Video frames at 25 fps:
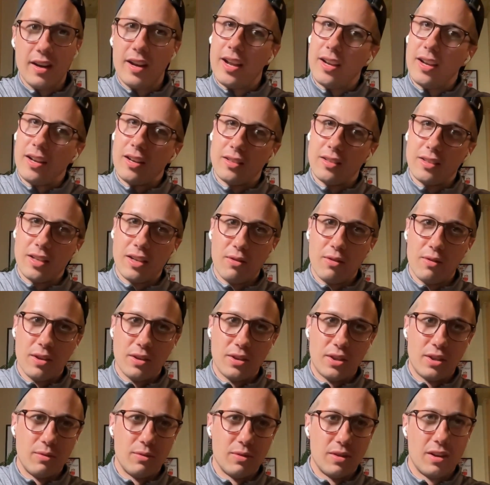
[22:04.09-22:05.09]
today because I
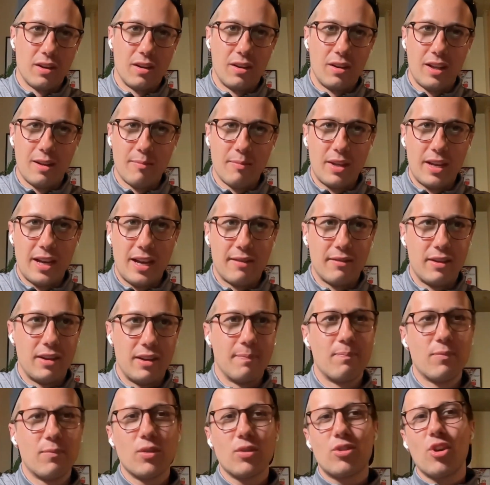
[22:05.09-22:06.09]
knew that she was going to let me have
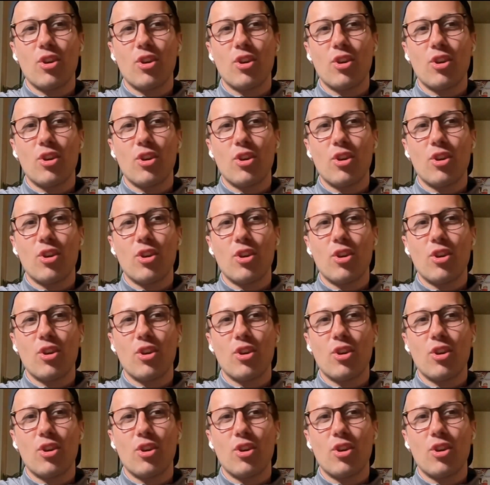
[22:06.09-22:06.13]
it.